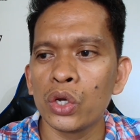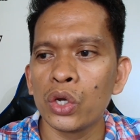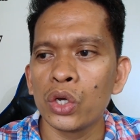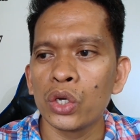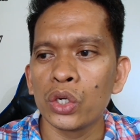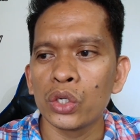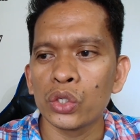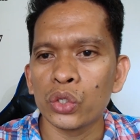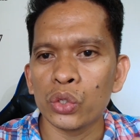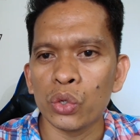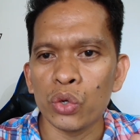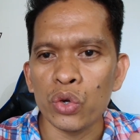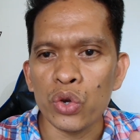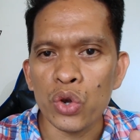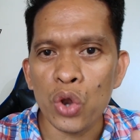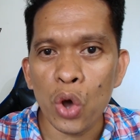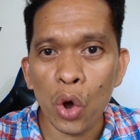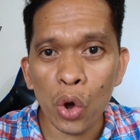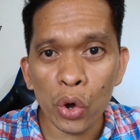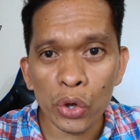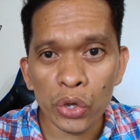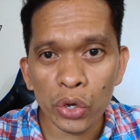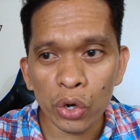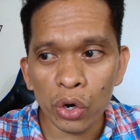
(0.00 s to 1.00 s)
So
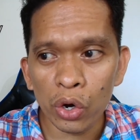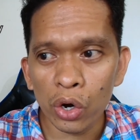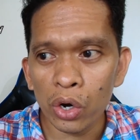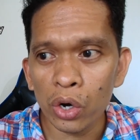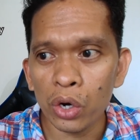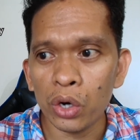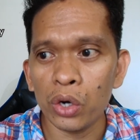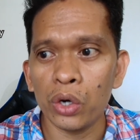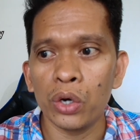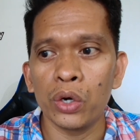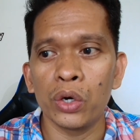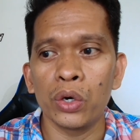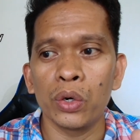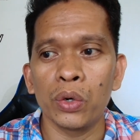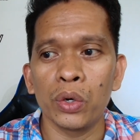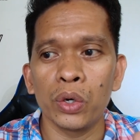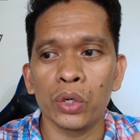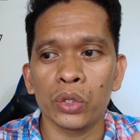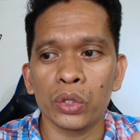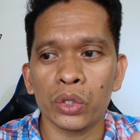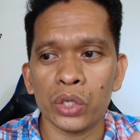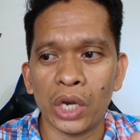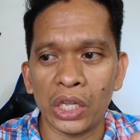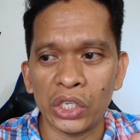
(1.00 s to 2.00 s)
know your
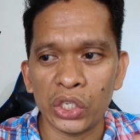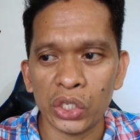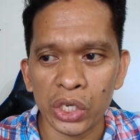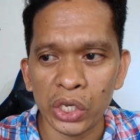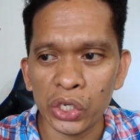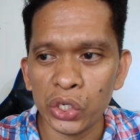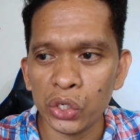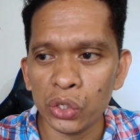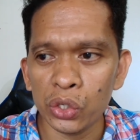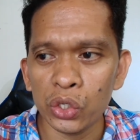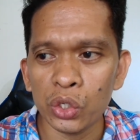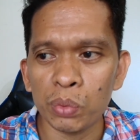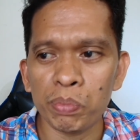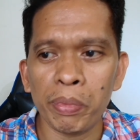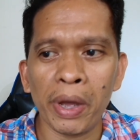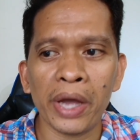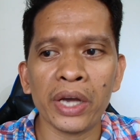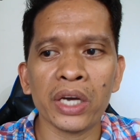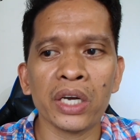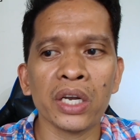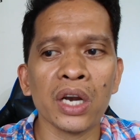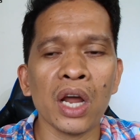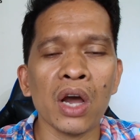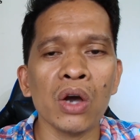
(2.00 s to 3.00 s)
translation's
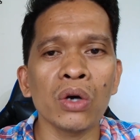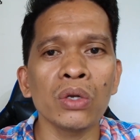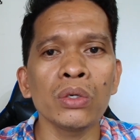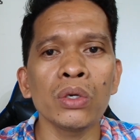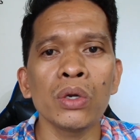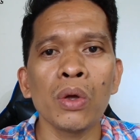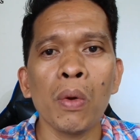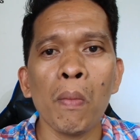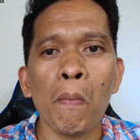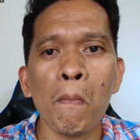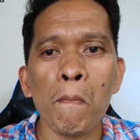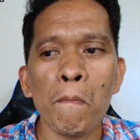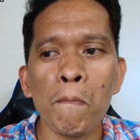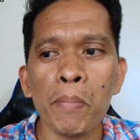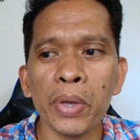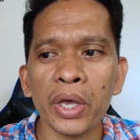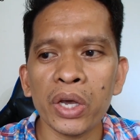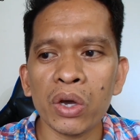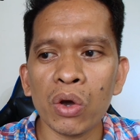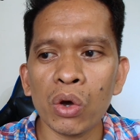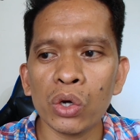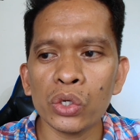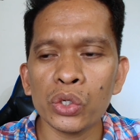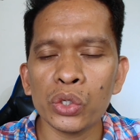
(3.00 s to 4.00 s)
background, be
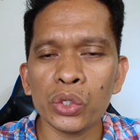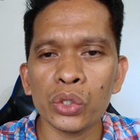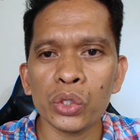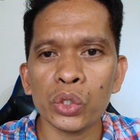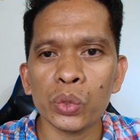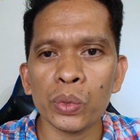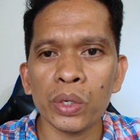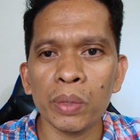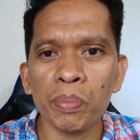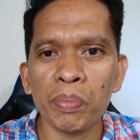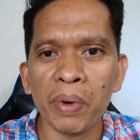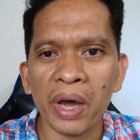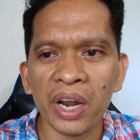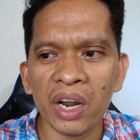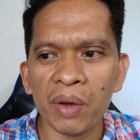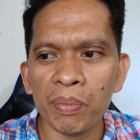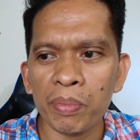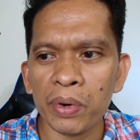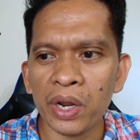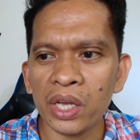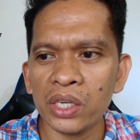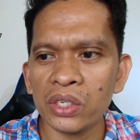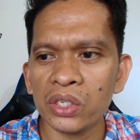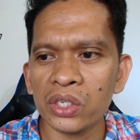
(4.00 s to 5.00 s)
cautious with
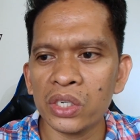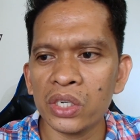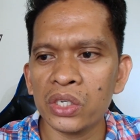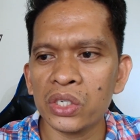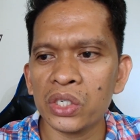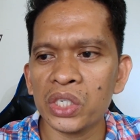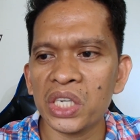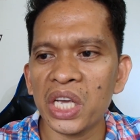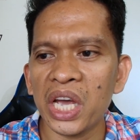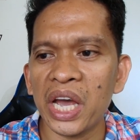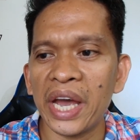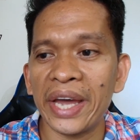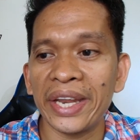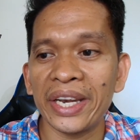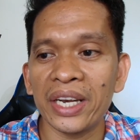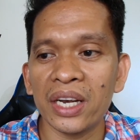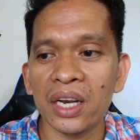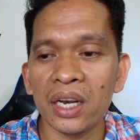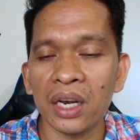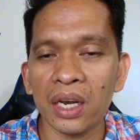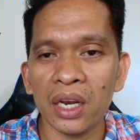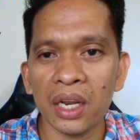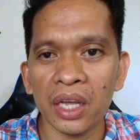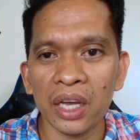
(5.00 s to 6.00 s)
paraphrases,
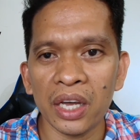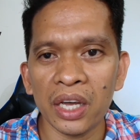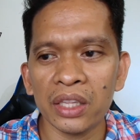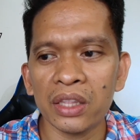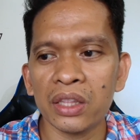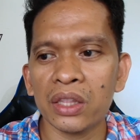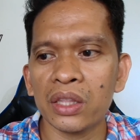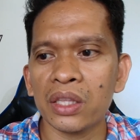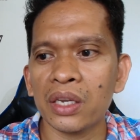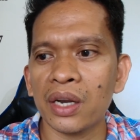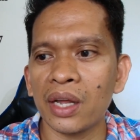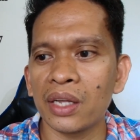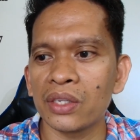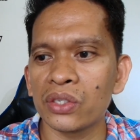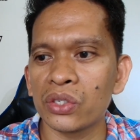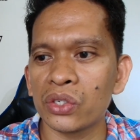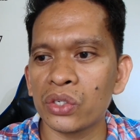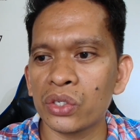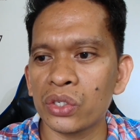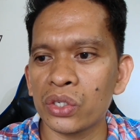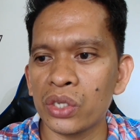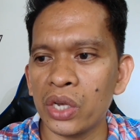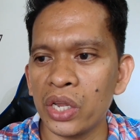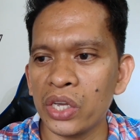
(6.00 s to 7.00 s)
and let
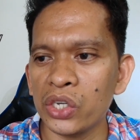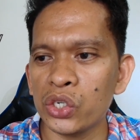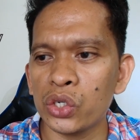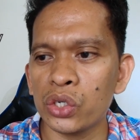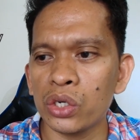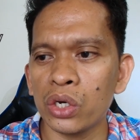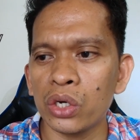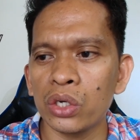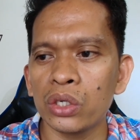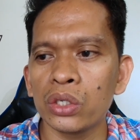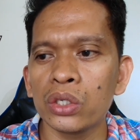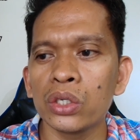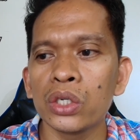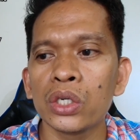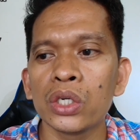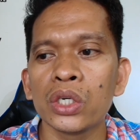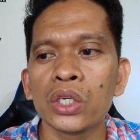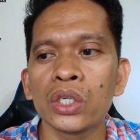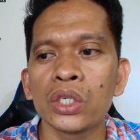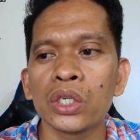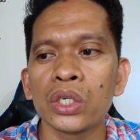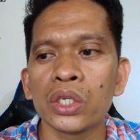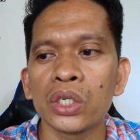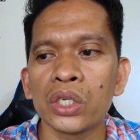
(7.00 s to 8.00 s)
translation
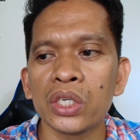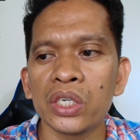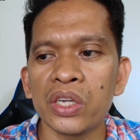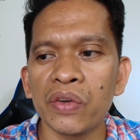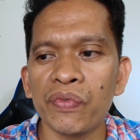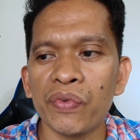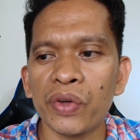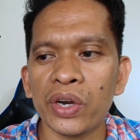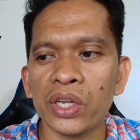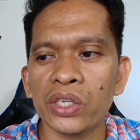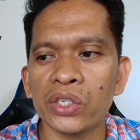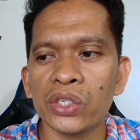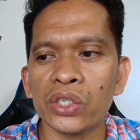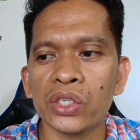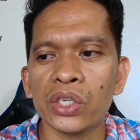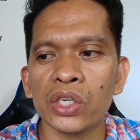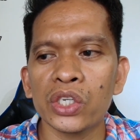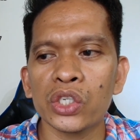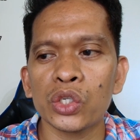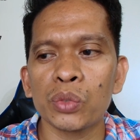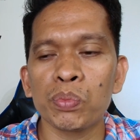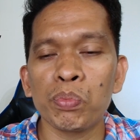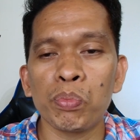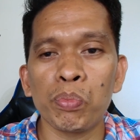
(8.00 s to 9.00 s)

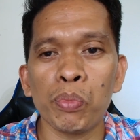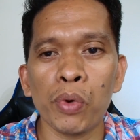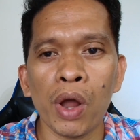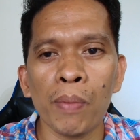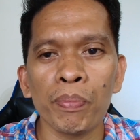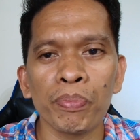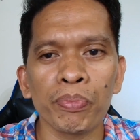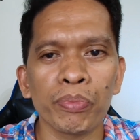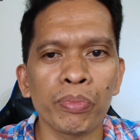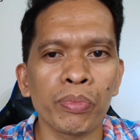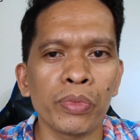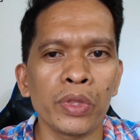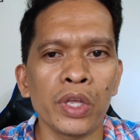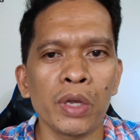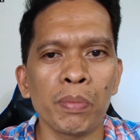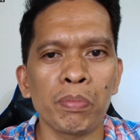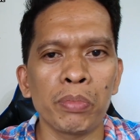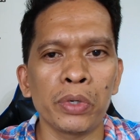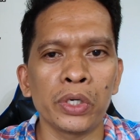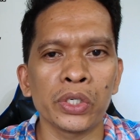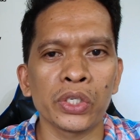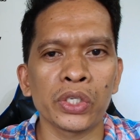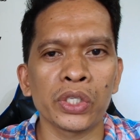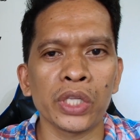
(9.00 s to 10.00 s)
differences prompt
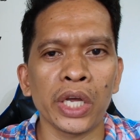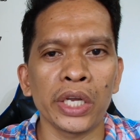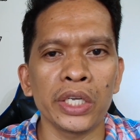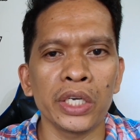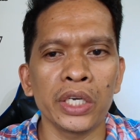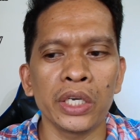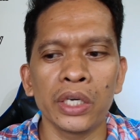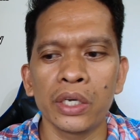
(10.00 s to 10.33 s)
deeper study.